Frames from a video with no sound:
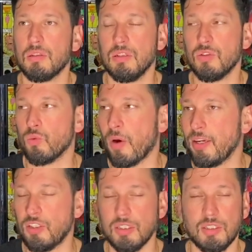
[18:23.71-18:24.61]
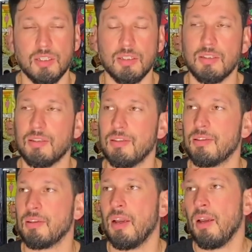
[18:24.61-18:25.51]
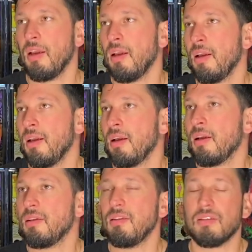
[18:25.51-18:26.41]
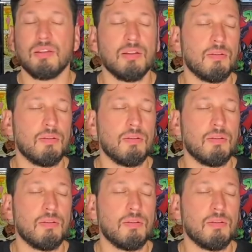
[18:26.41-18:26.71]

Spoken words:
This righteousness, these